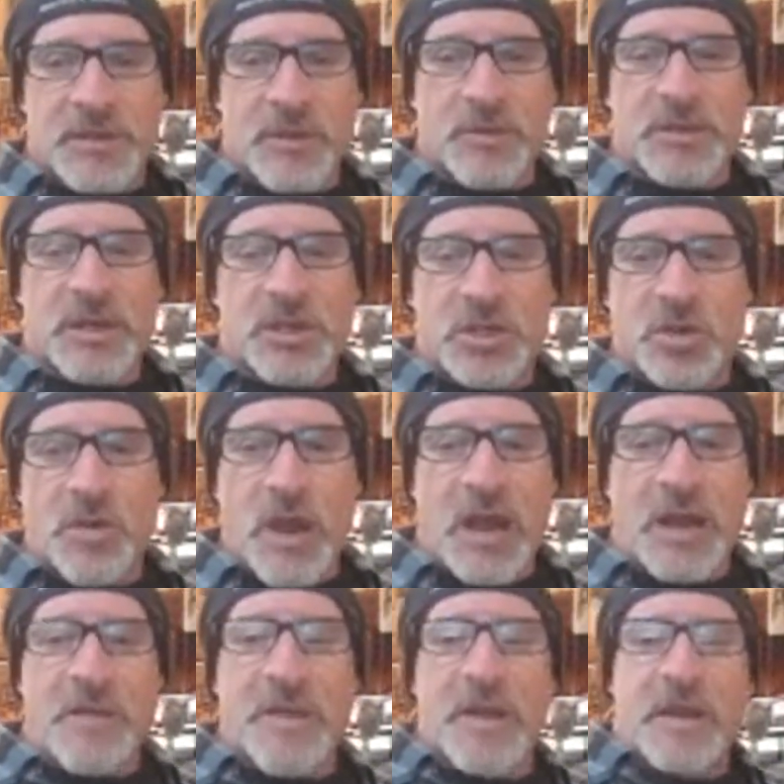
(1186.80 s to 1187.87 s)
It was a
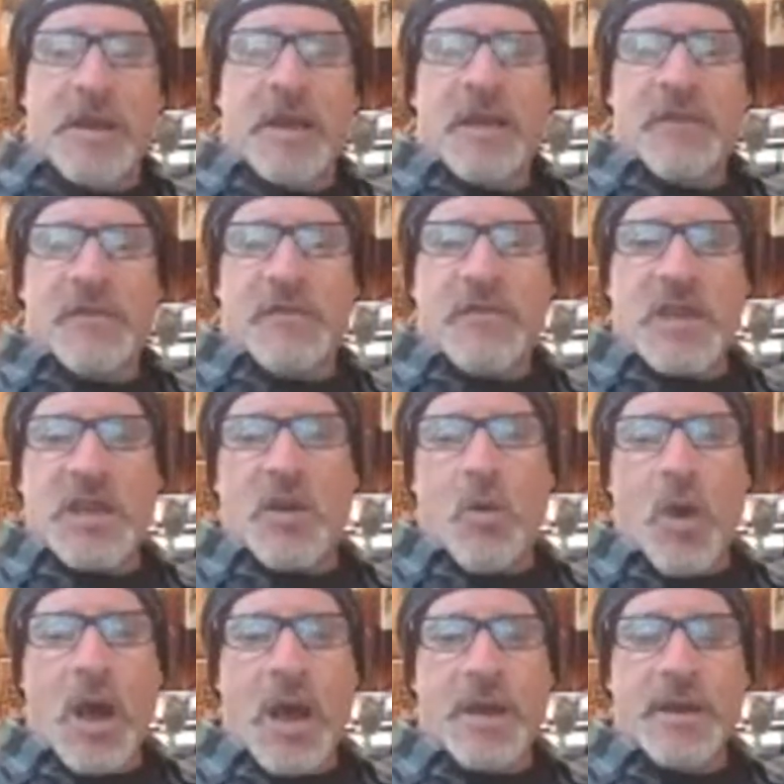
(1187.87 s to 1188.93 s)
2-element V
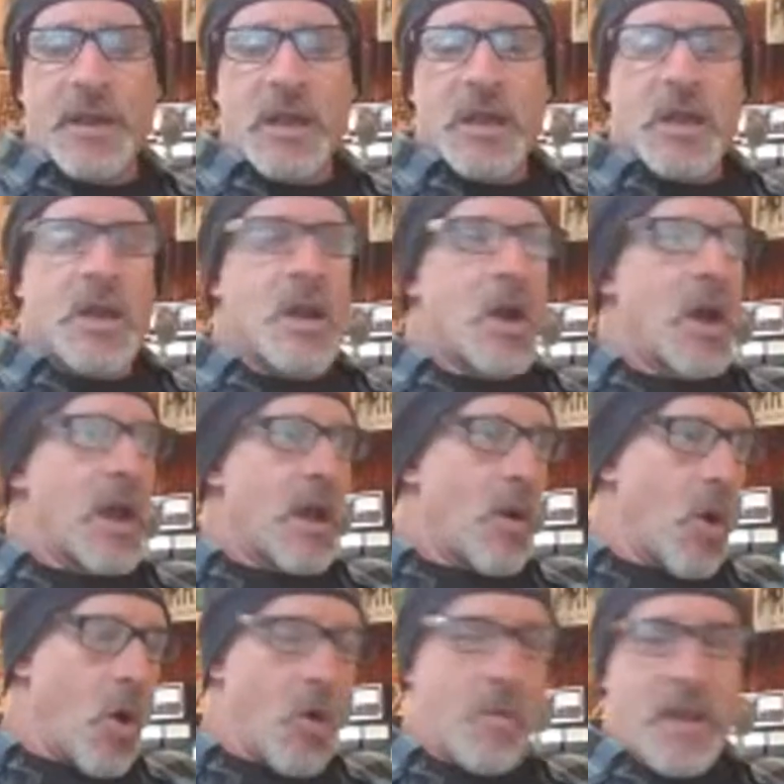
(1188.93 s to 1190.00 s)
quad,
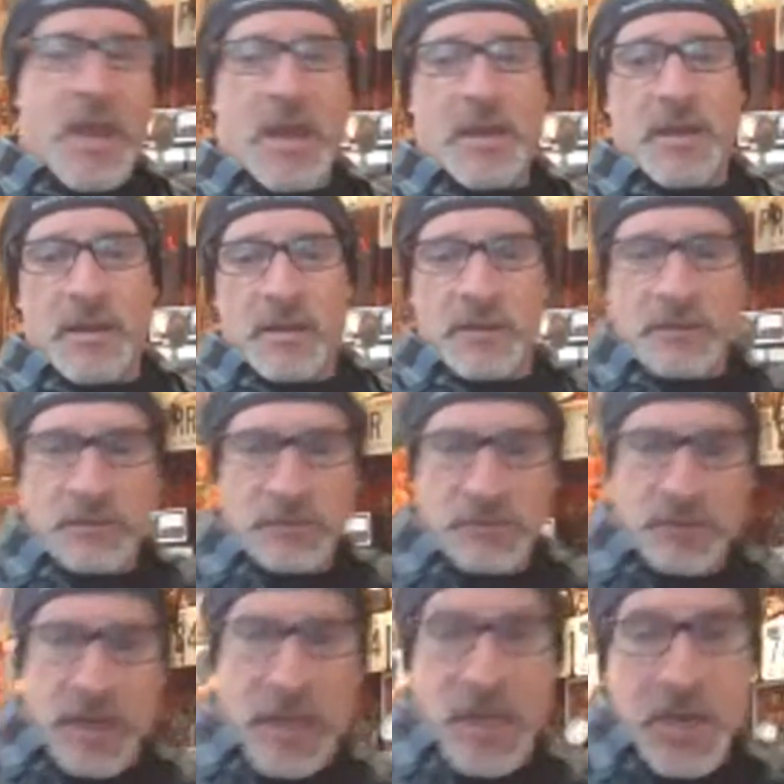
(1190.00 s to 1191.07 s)
homemade.
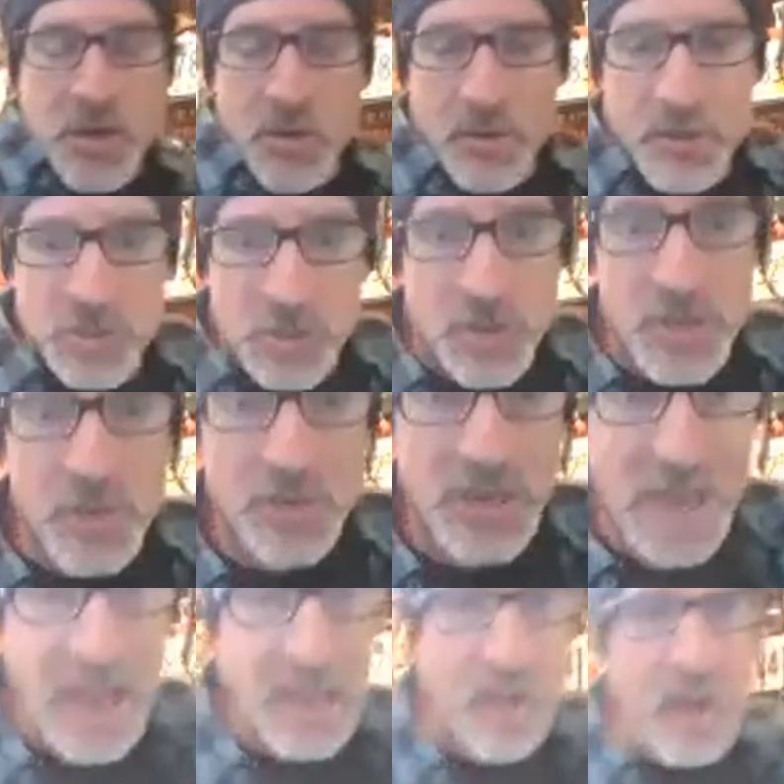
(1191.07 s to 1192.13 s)
And he knew what he was doing. He was a
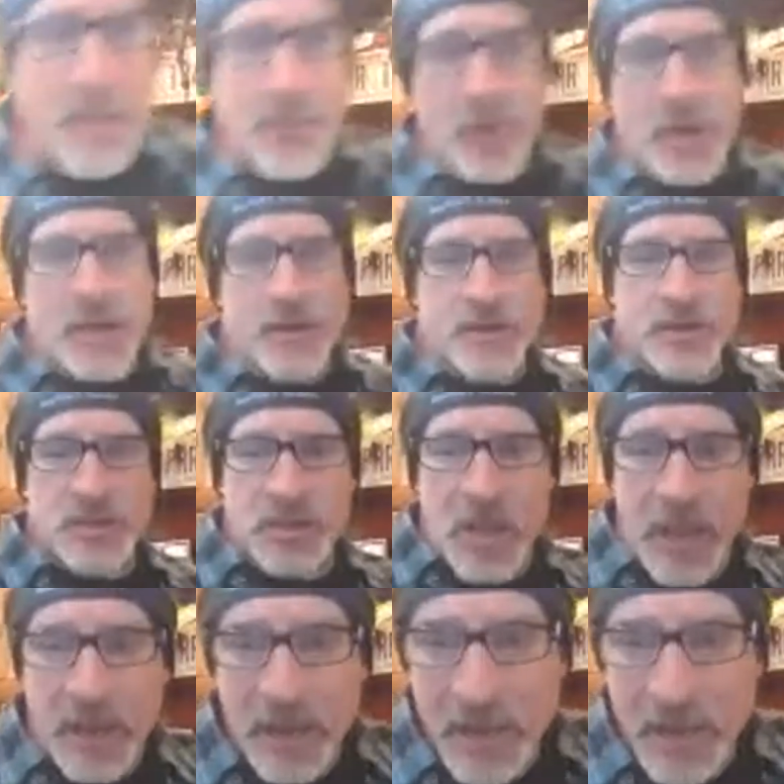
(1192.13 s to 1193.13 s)
ham operator, this guy.